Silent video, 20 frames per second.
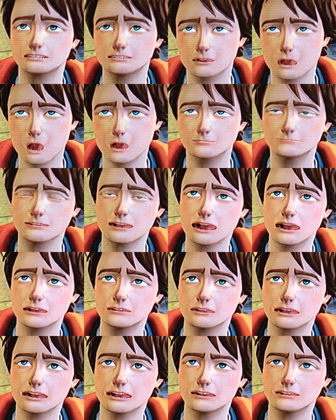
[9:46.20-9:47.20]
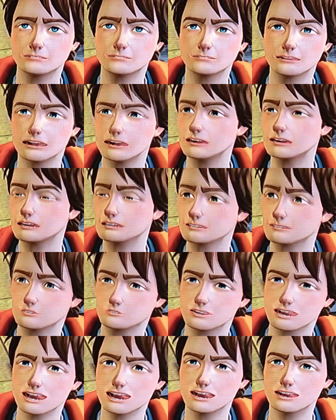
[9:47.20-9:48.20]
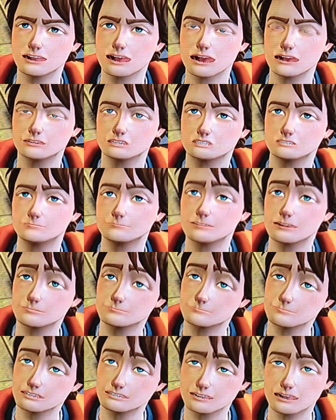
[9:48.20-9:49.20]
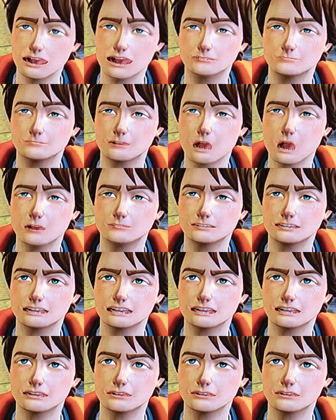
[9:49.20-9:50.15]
what's old man Strick? I mean, what else has your brother been saying about me?